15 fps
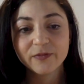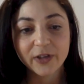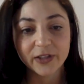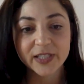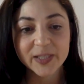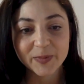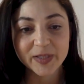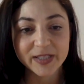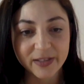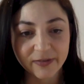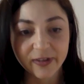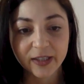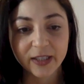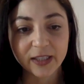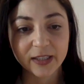very
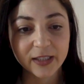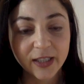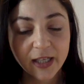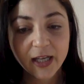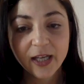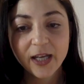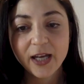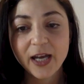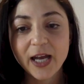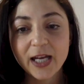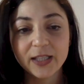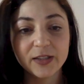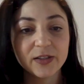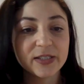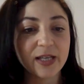specific
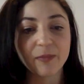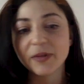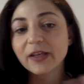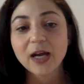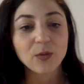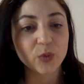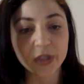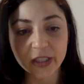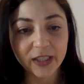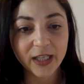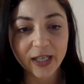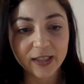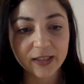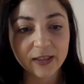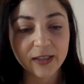and something I wouldn't
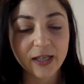get